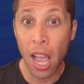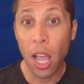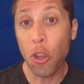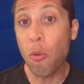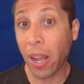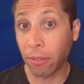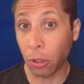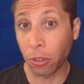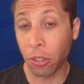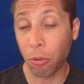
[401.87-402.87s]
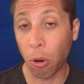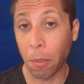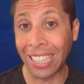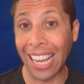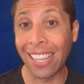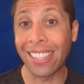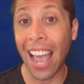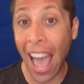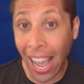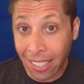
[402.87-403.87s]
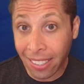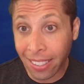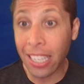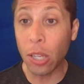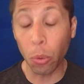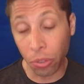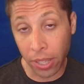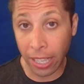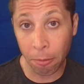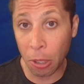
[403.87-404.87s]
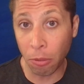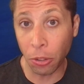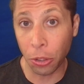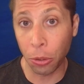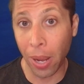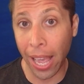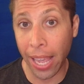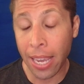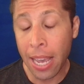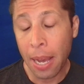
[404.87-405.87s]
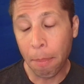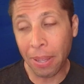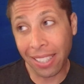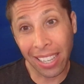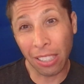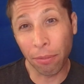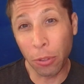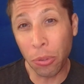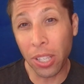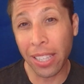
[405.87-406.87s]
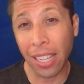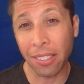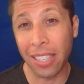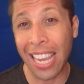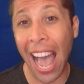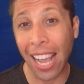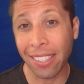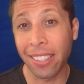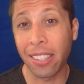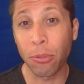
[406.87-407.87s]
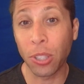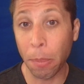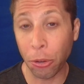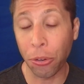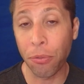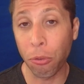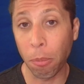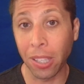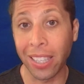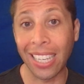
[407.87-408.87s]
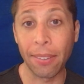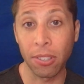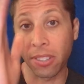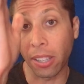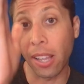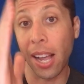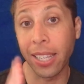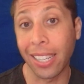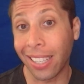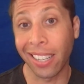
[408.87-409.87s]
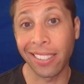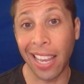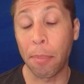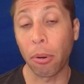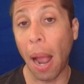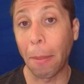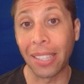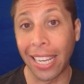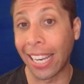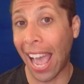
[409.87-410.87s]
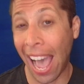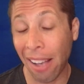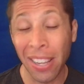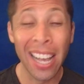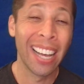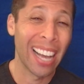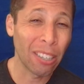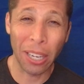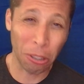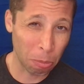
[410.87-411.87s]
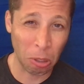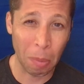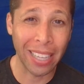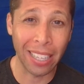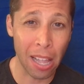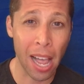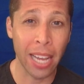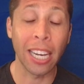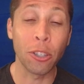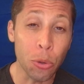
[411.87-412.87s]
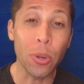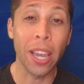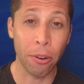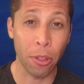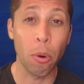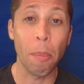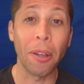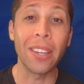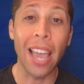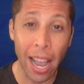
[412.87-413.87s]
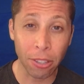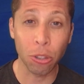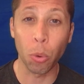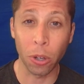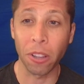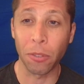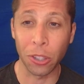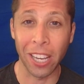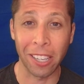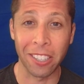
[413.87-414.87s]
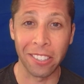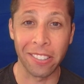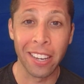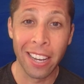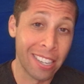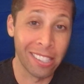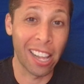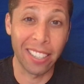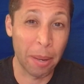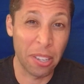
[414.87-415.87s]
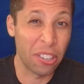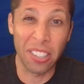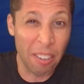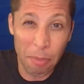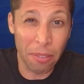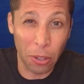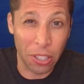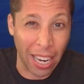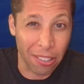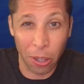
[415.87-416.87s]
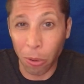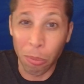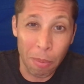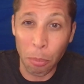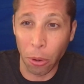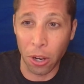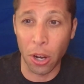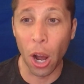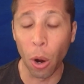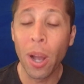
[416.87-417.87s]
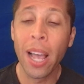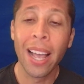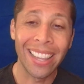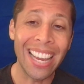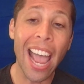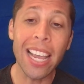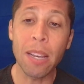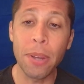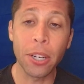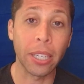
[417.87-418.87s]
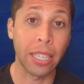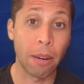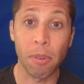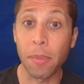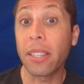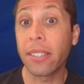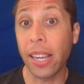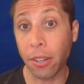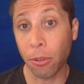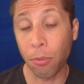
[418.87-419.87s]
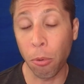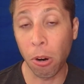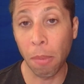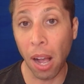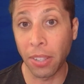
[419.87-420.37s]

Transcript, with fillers: You might have learned this formula as x equals negative b over 2a, but that's kind of confusing. That's the axis of symmetry formula that gives us the line that cuts a parabola in half. I don't care so much about that line. I do care, though, about the x coordinate of the vertex because a lot of times they just give me the vertex, so important to know. The a and b are going to come from the standard form of